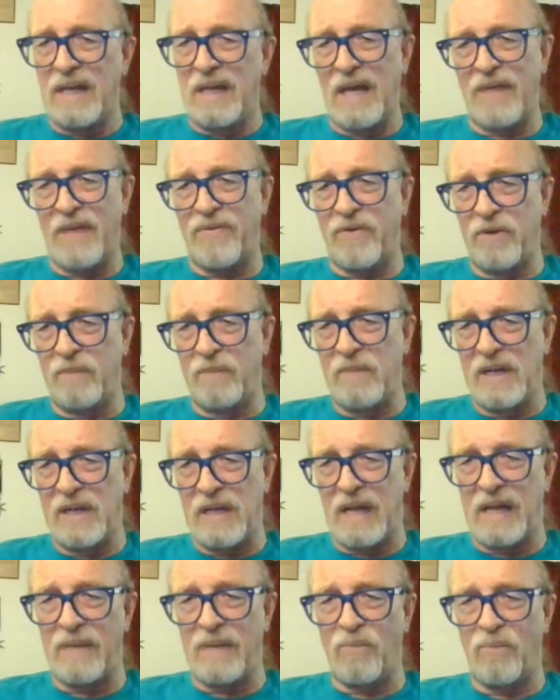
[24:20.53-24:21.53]
Yeah, 30
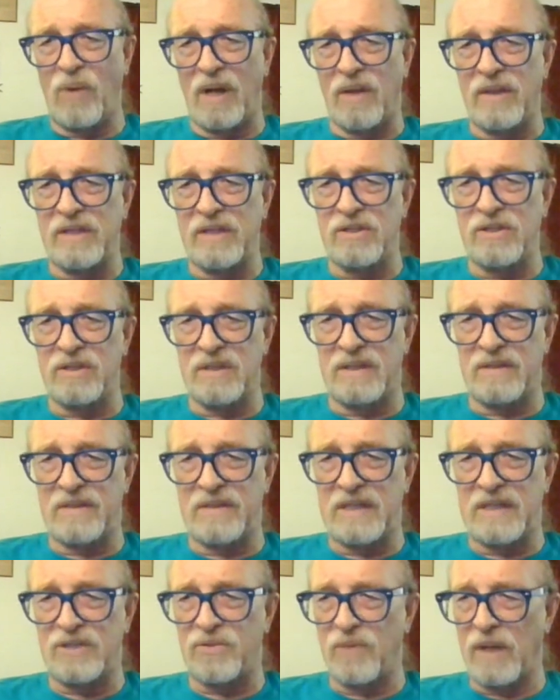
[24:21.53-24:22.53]
minutes. Well, then
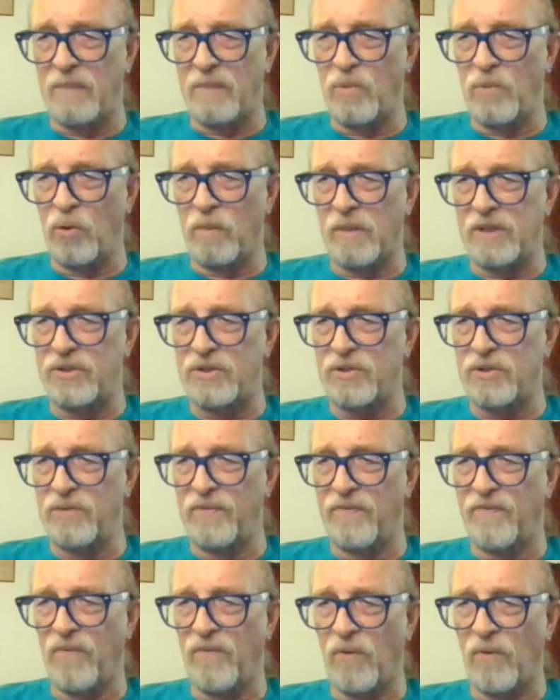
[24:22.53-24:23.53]
that's what I'm normally
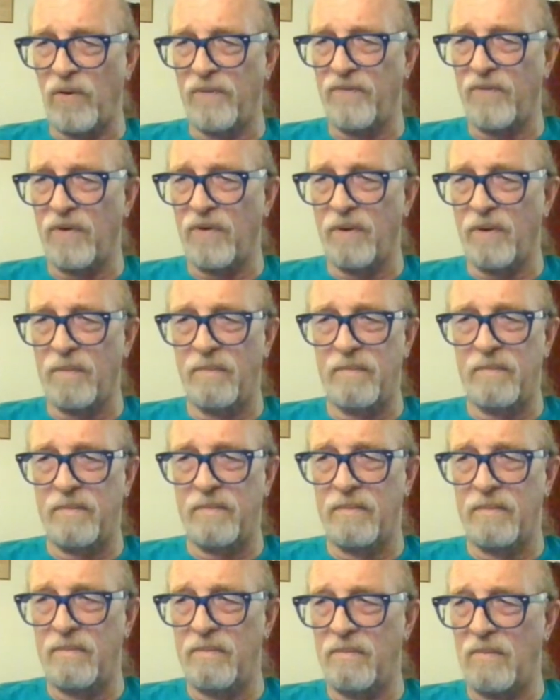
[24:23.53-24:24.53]
shooting for
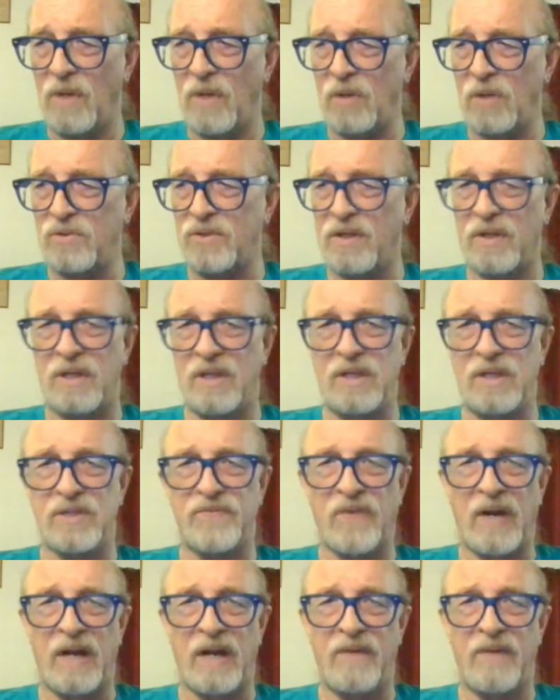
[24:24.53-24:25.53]
most of
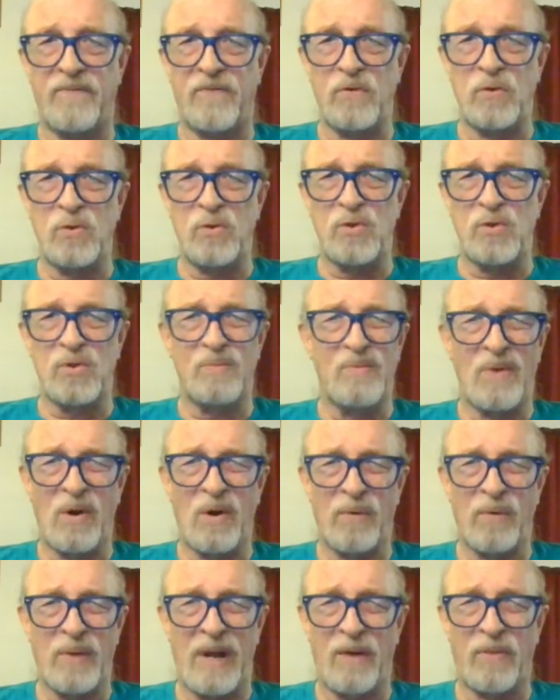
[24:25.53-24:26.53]
these Friday Foos,
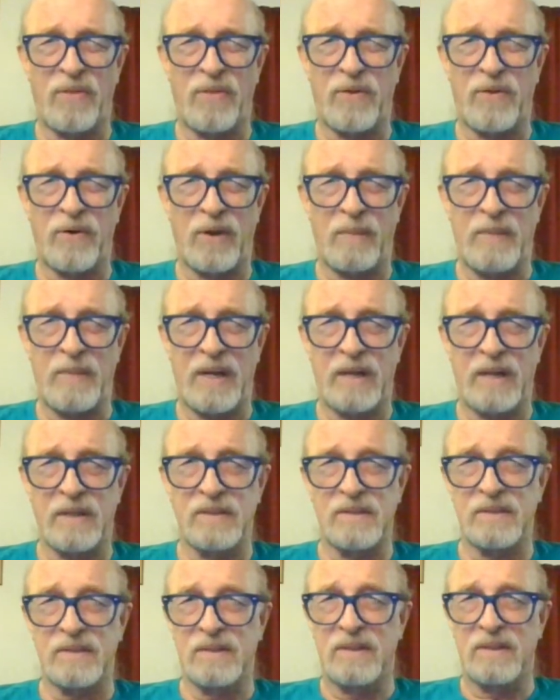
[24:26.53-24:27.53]
around 30
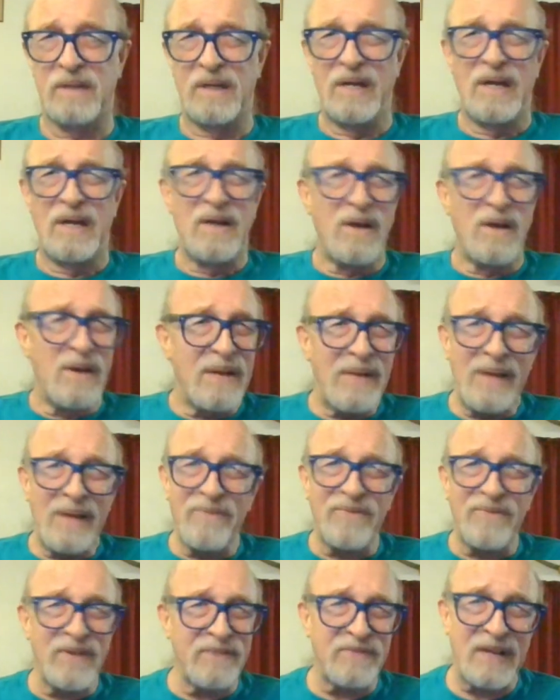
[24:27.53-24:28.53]
minutes.
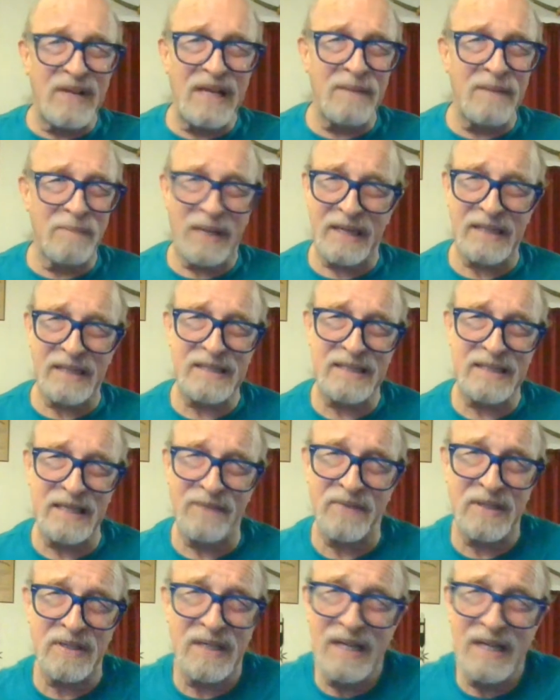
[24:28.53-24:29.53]
15 minutes
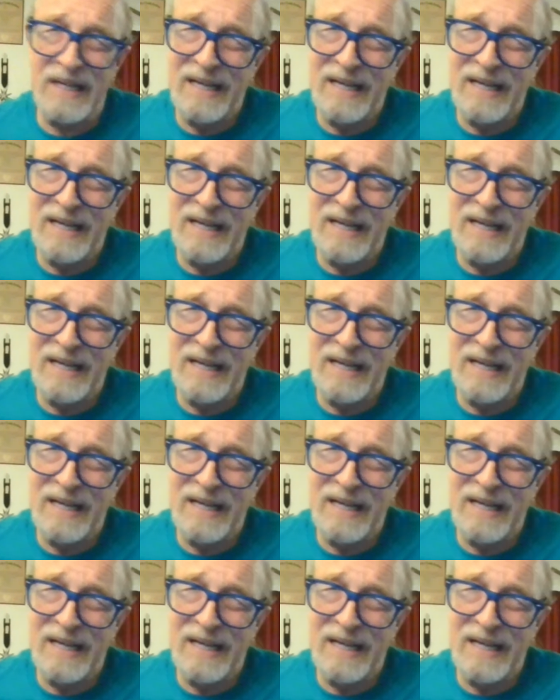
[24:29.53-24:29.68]
even.